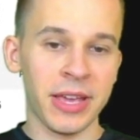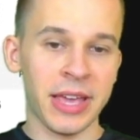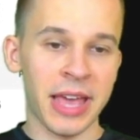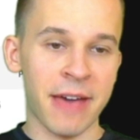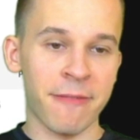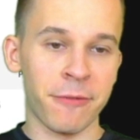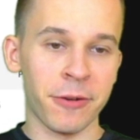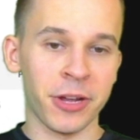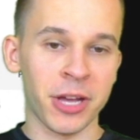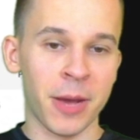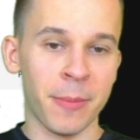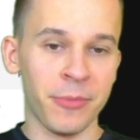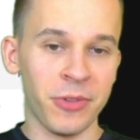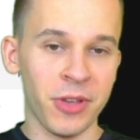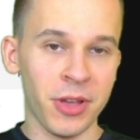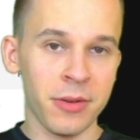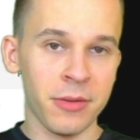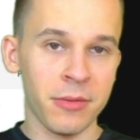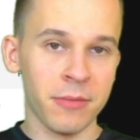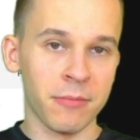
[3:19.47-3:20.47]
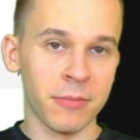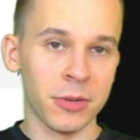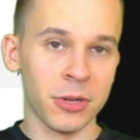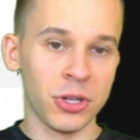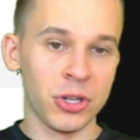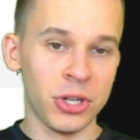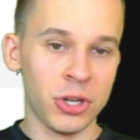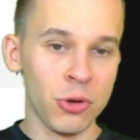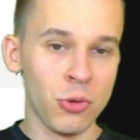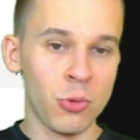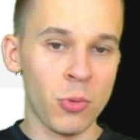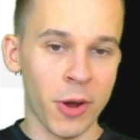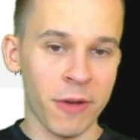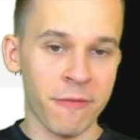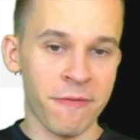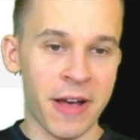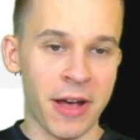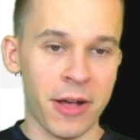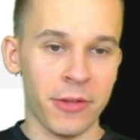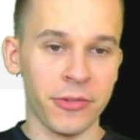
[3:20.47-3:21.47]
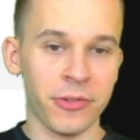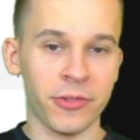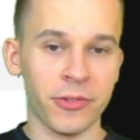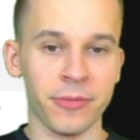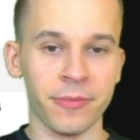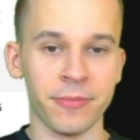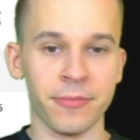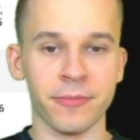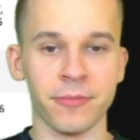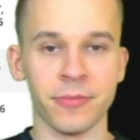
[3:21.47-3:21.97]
Gafford comes in, two quick fouls.